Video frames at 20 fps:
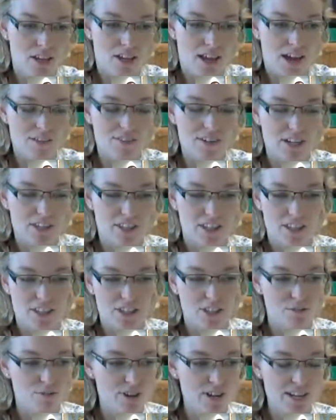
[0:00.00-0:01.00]
have
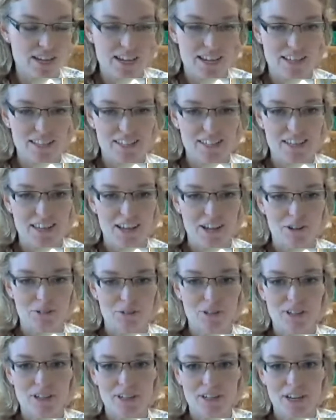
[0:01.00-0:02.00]
another three years
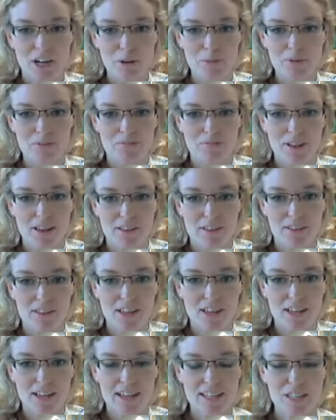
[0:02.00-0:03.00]
now. And I'm,
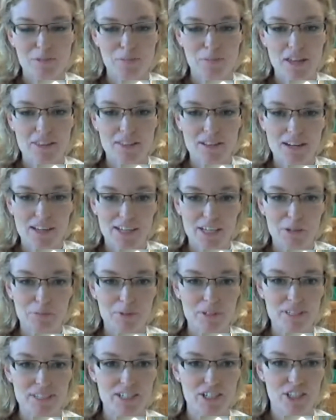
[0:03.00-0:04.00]
I guess, a bit in the lucky
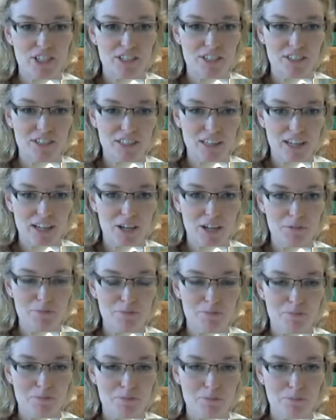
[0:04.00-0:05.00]
position that
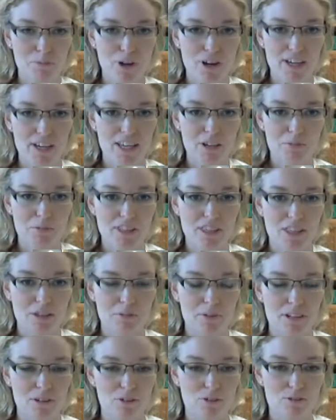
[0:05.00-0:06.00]
I'm working within the
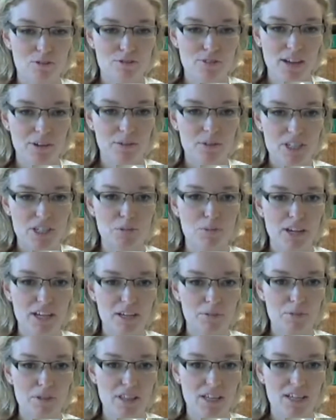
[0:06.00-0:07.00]
medical faculty,
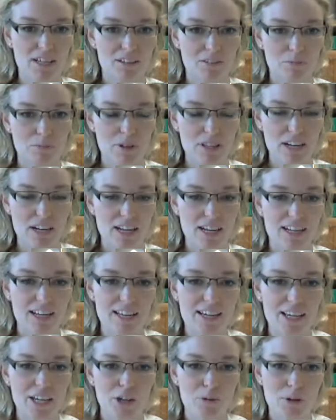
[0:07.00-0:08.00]
working with a, within a
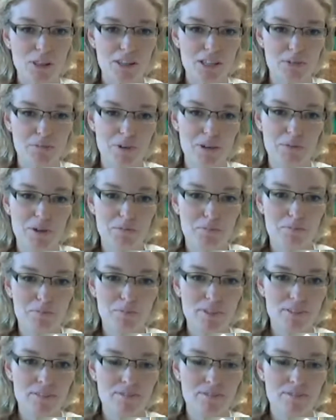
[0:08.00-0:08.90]
clinic where there's maybe a,